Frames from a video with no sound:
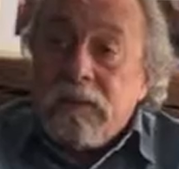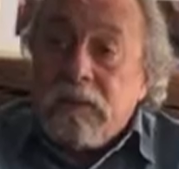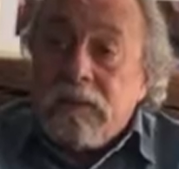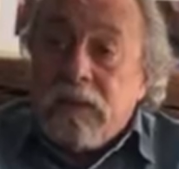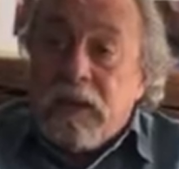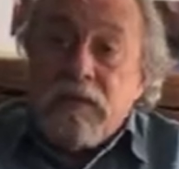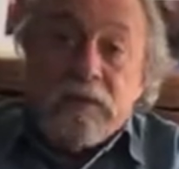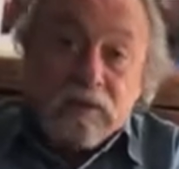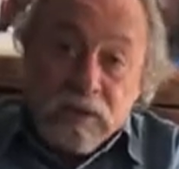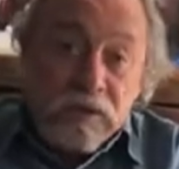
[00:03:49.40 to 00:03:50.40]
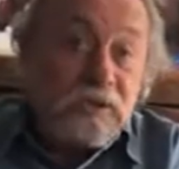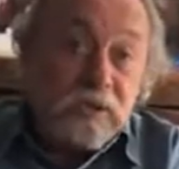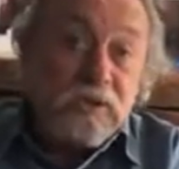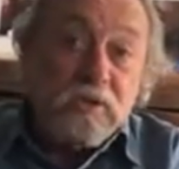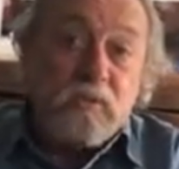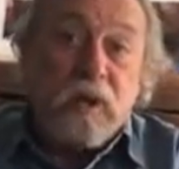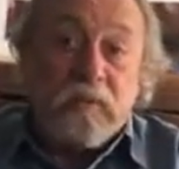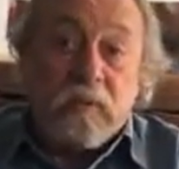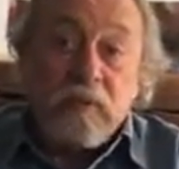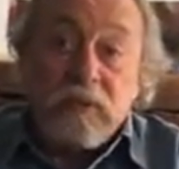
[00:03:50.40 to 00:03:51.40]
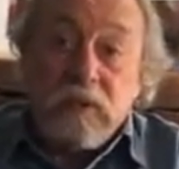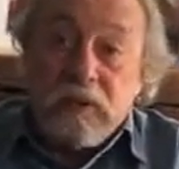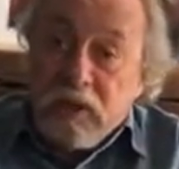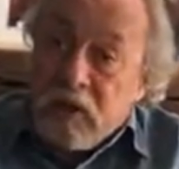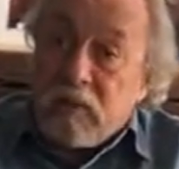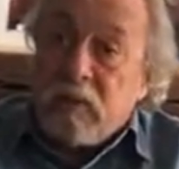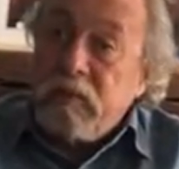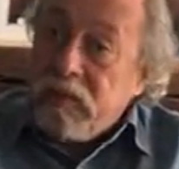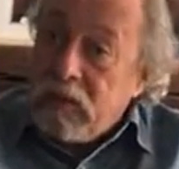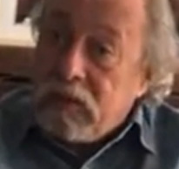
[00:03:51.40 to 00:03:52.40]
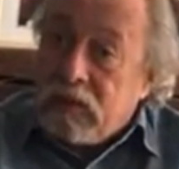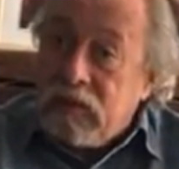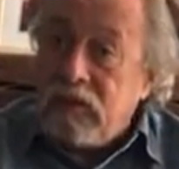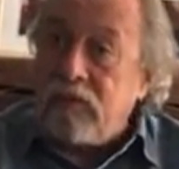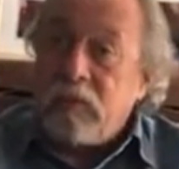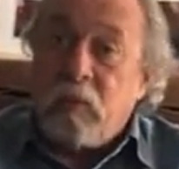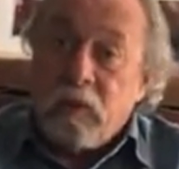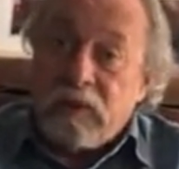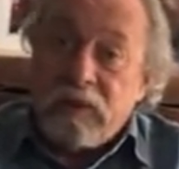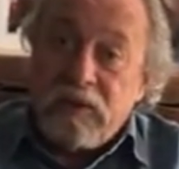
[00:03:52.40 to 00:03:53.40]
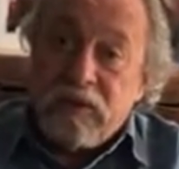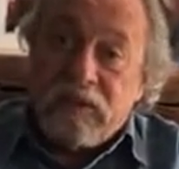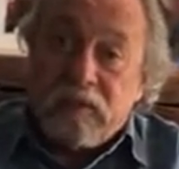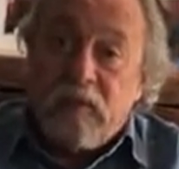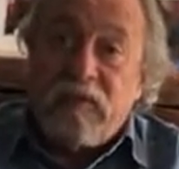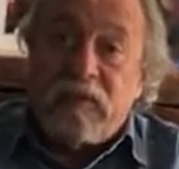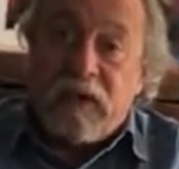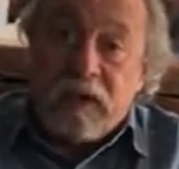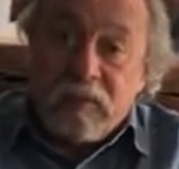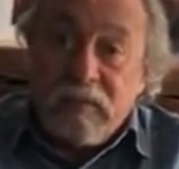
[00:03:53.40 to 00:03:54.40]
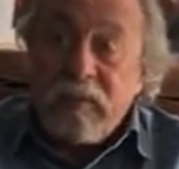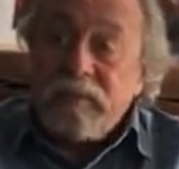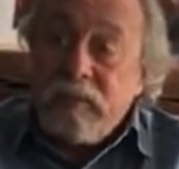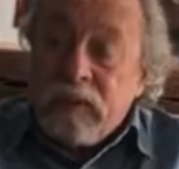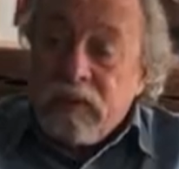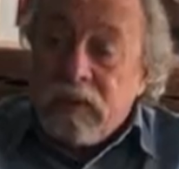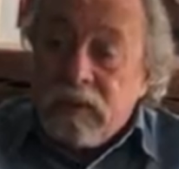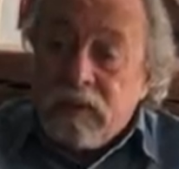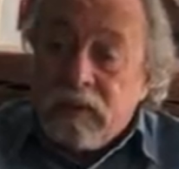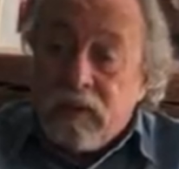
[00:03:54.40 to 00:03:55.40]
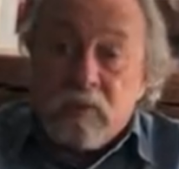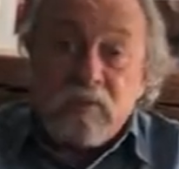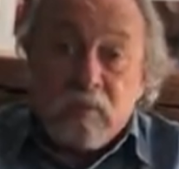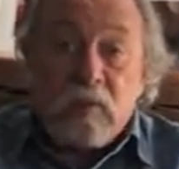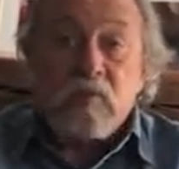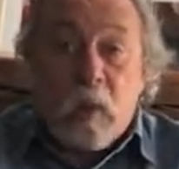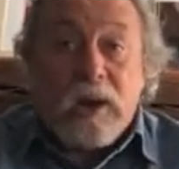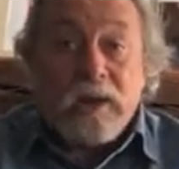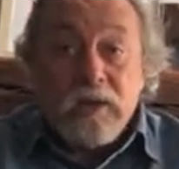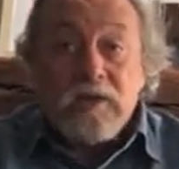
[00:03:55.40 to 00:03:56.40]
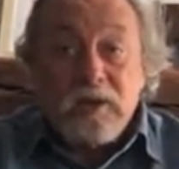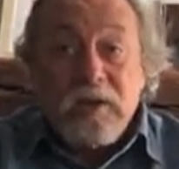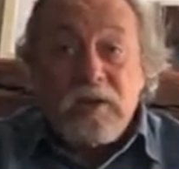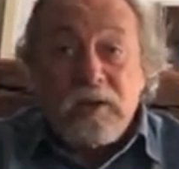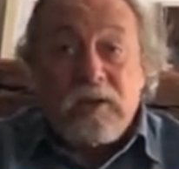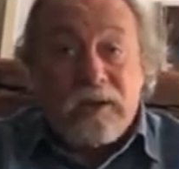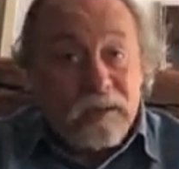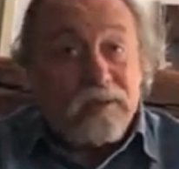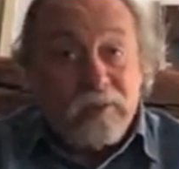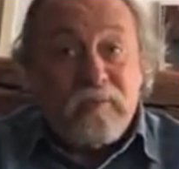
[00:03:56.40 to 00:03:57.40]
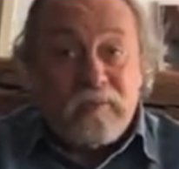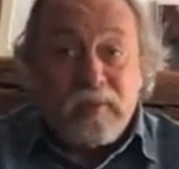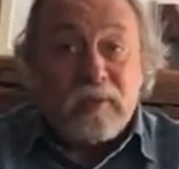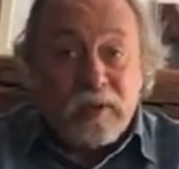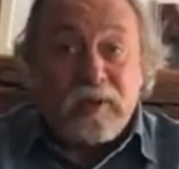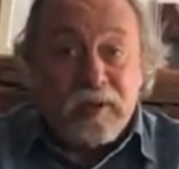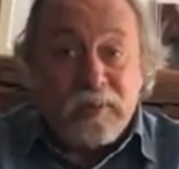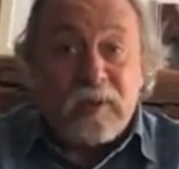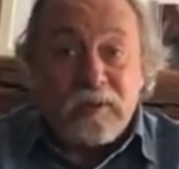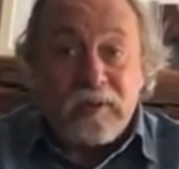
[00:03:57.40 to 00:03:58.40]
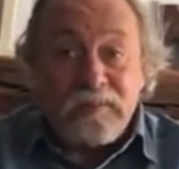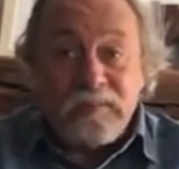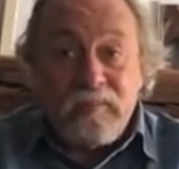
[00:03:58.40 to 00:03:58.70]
8 years in 6 newspapers, Guillermo Medina. I wrote a weekly movie column, and I was the most widely syndicated Latino film critic in America.